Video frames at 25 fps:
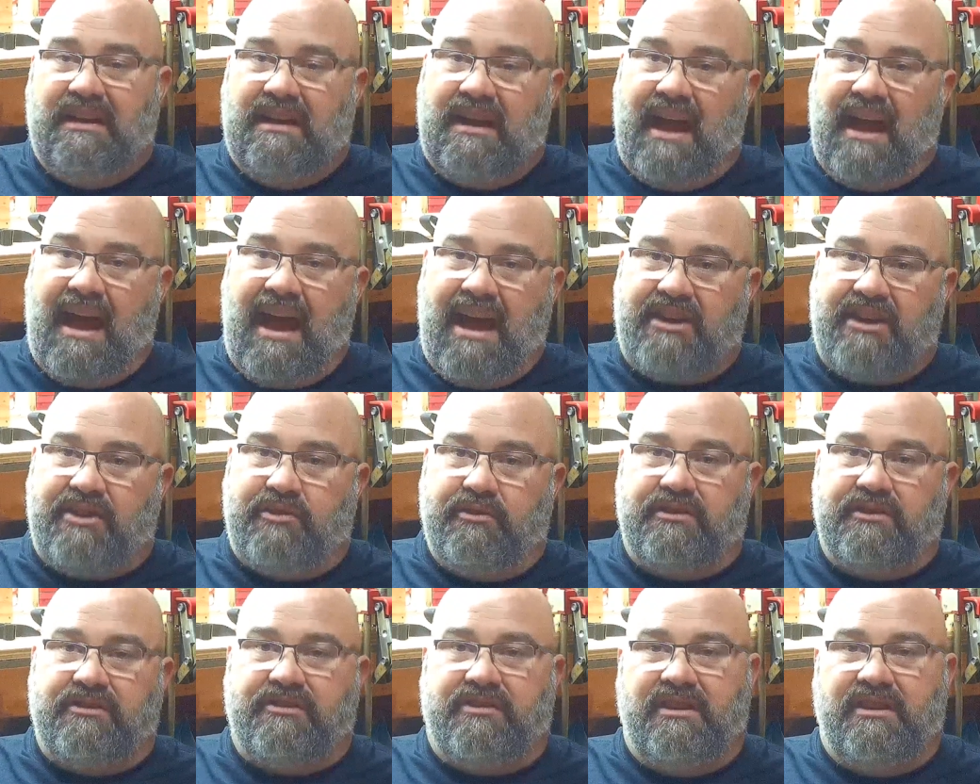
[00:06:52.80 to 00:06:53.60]

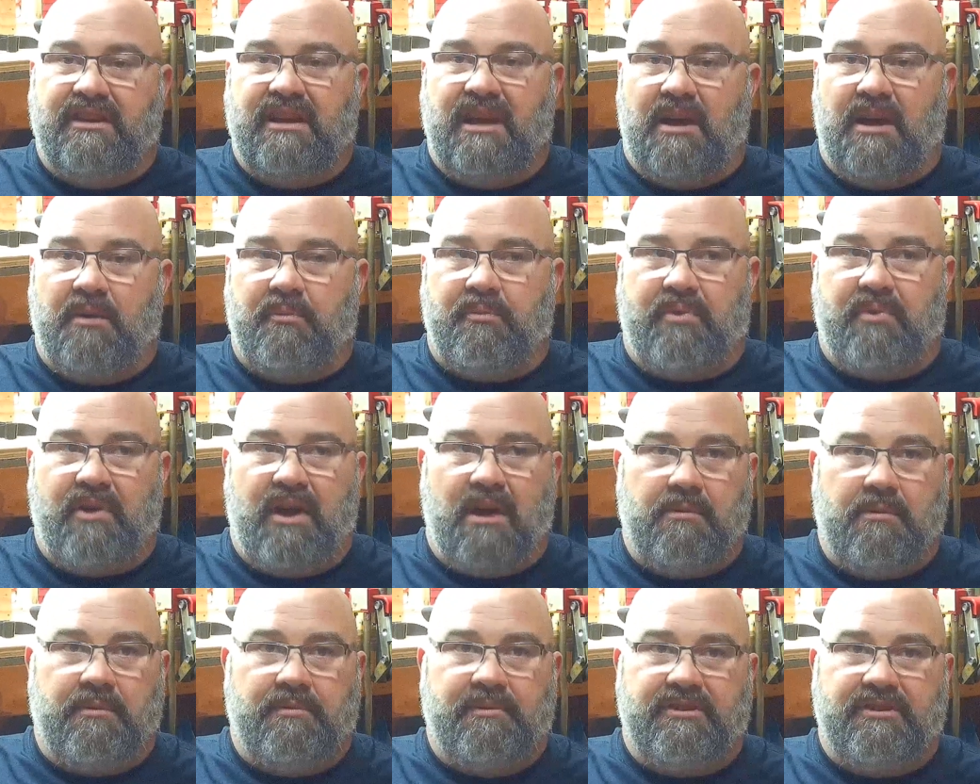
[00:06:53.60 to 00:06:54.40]
Accuracy, I'll
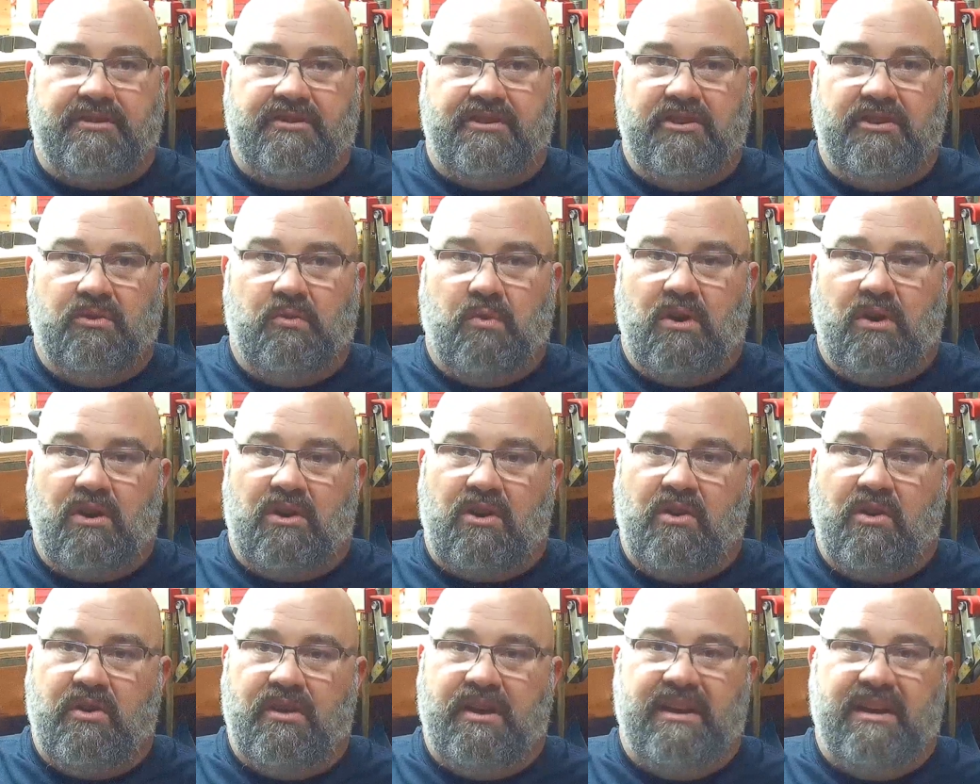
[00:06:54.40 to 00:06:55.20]
probably still work
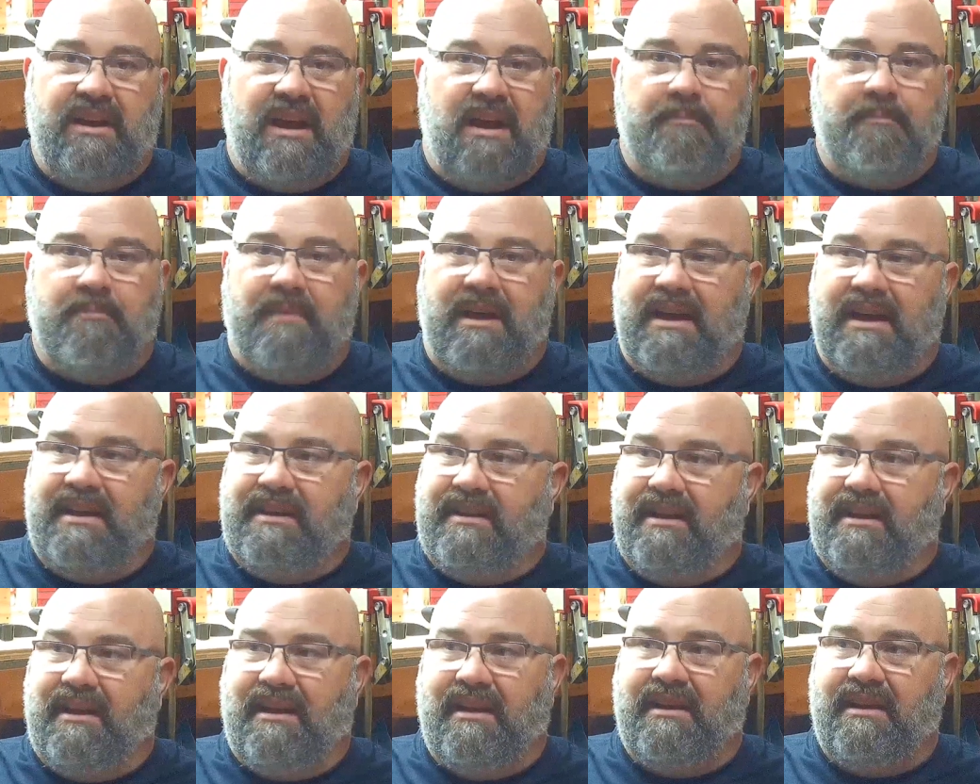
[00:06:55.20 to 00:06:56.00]
on it. I might
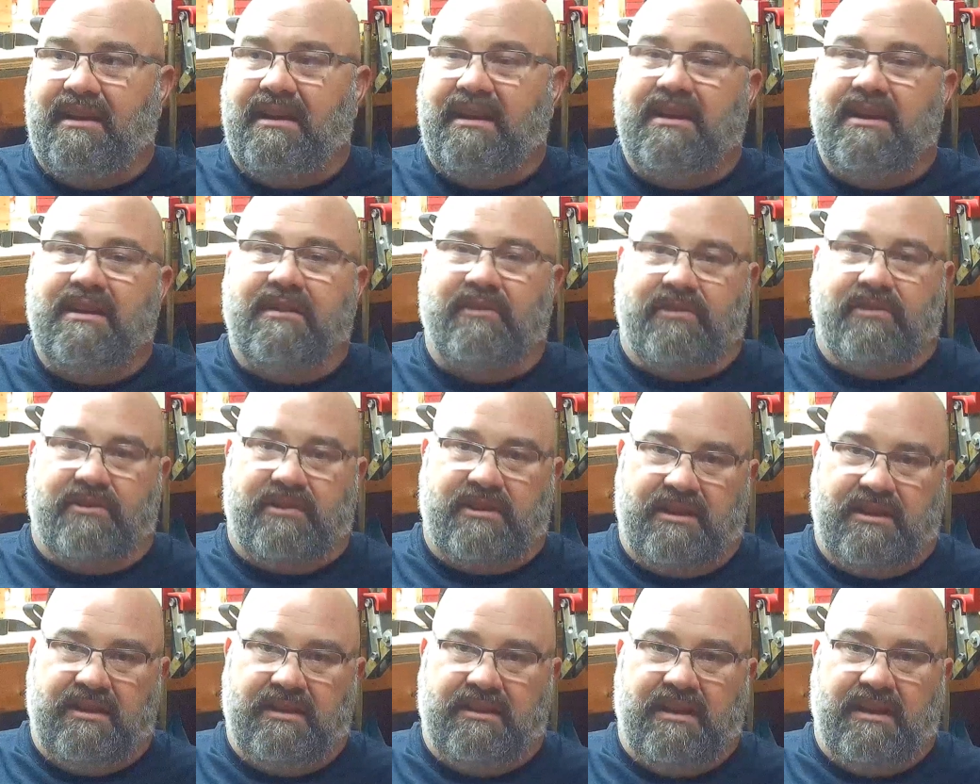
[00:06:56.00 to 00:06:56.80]
not ever
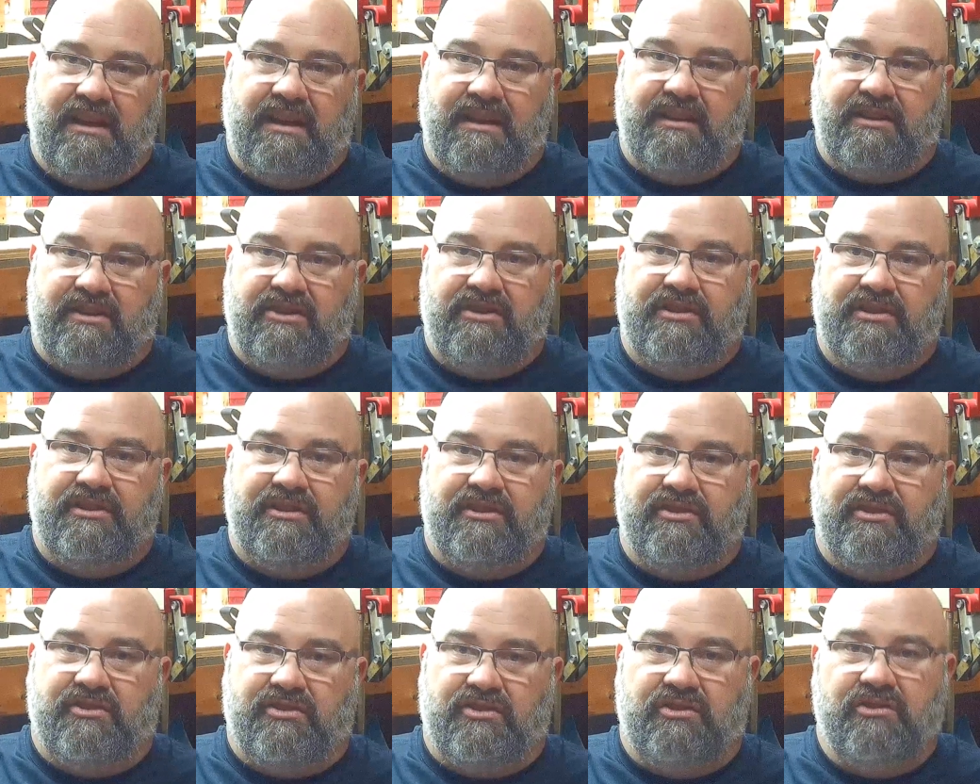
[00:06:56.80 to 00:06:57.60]
get that gun
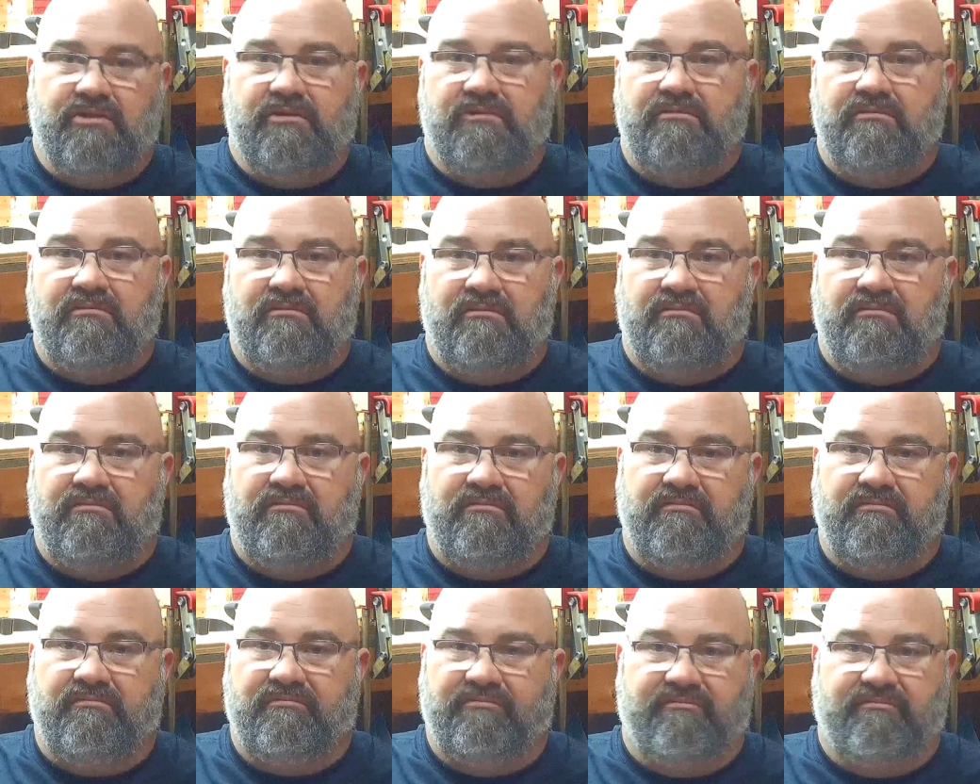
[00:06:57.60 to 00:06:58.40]
to shoot
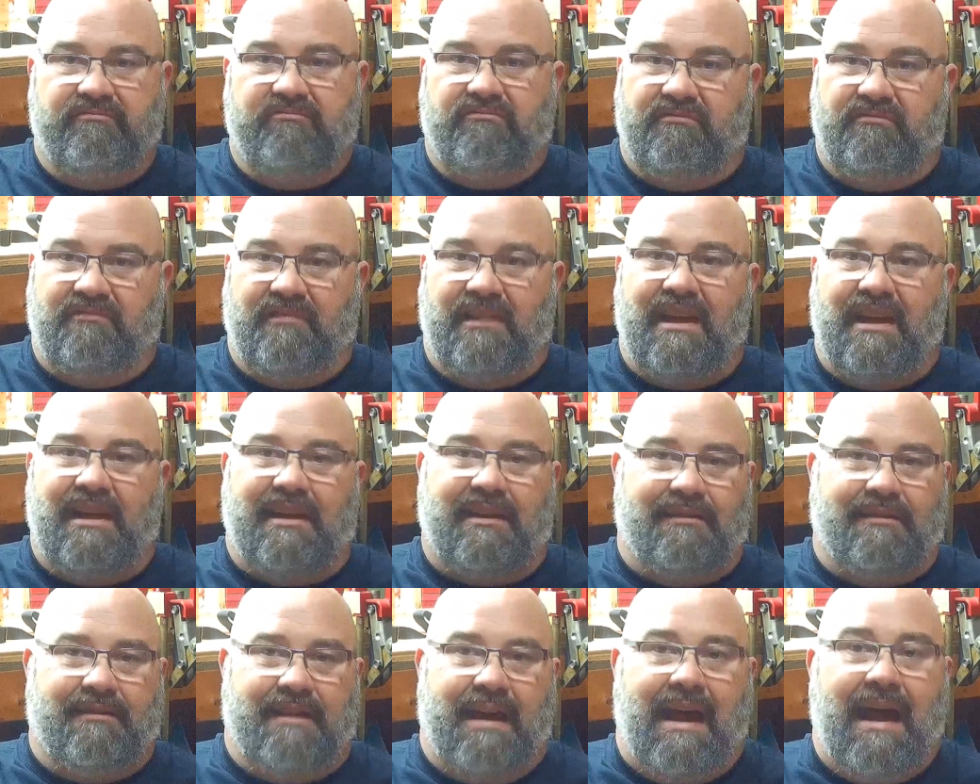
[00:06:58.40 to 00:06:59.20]

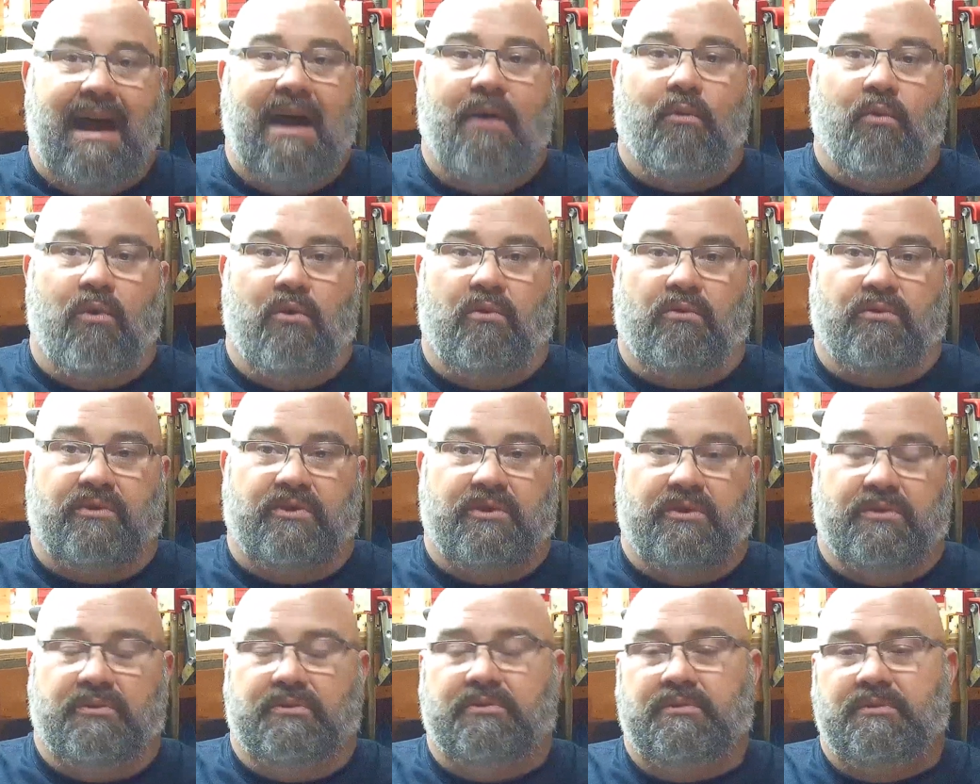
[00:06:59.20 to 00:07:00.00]
like I want
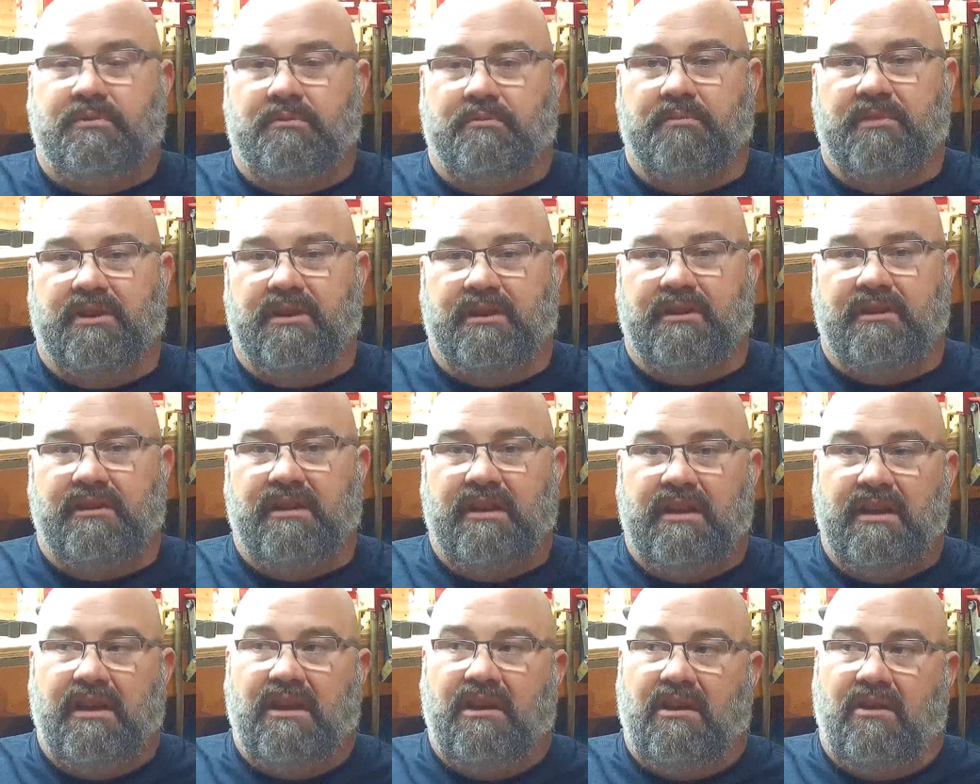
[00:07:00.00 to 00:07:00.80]
to, but
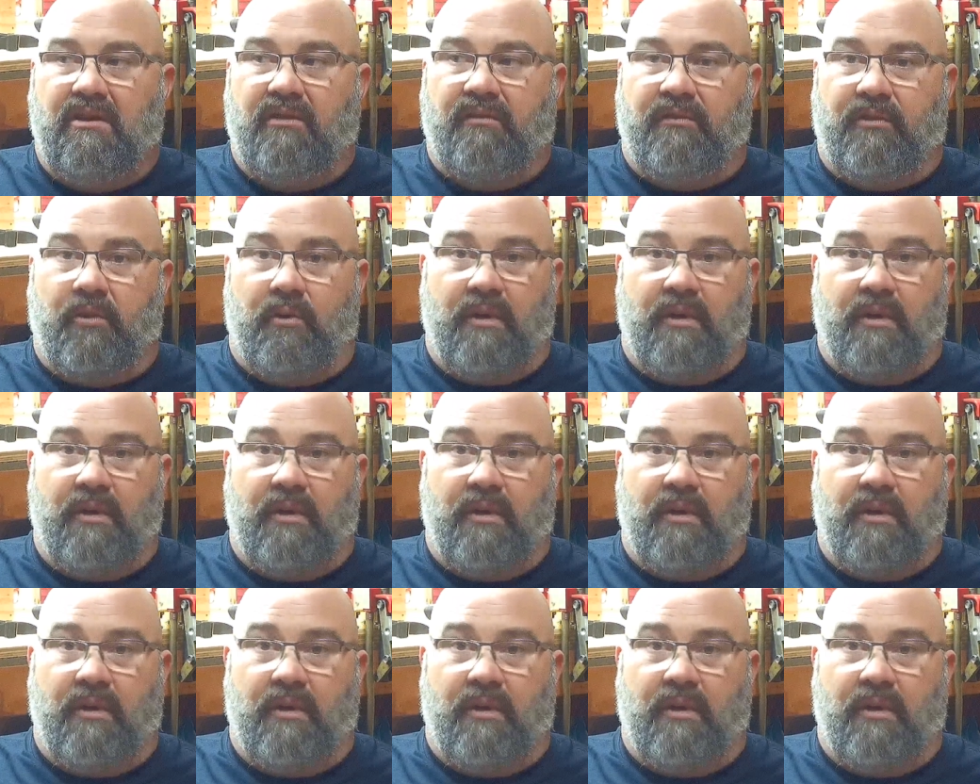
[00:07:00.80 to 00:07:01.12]
for